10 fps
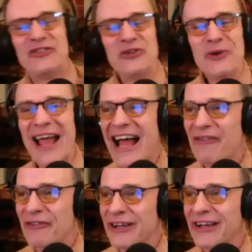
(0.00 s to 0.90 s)
have
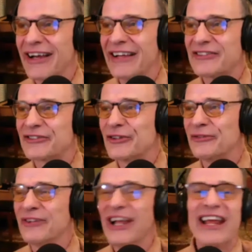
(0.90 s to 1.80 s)
a certain,
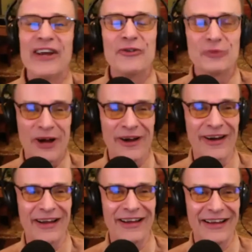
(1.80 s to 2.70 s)
here's where
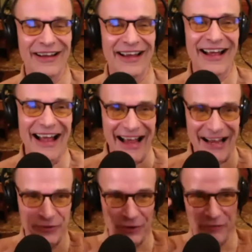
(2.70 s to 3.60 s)
I
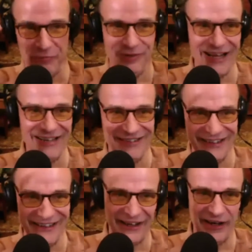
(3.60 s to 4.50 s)
sort of place it
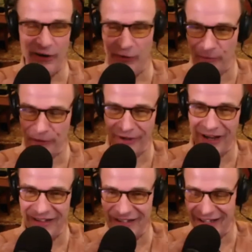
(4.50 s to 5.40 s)
in an integral
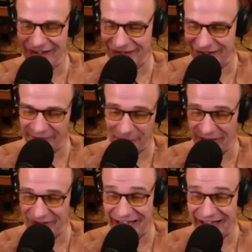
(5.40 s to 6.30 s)
context as
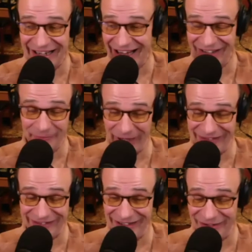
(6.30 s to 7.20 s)
best I can to make
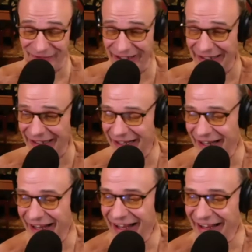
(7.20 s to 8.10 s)
sense of it,
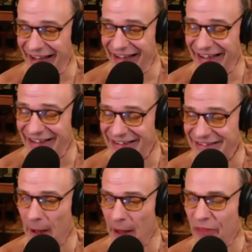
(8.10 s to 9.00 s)

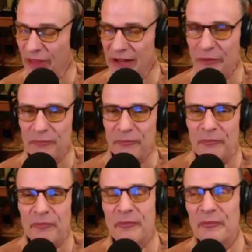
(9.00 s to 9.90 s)
is that
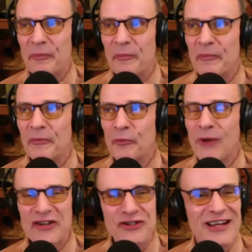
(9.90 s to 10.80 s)

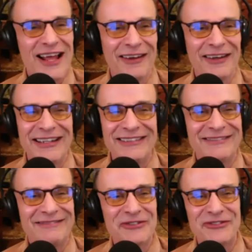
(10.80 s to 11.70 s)
rationality
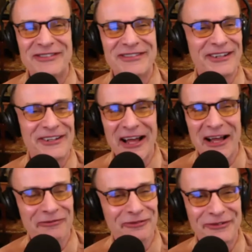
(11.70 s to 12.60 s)
just isn't enough.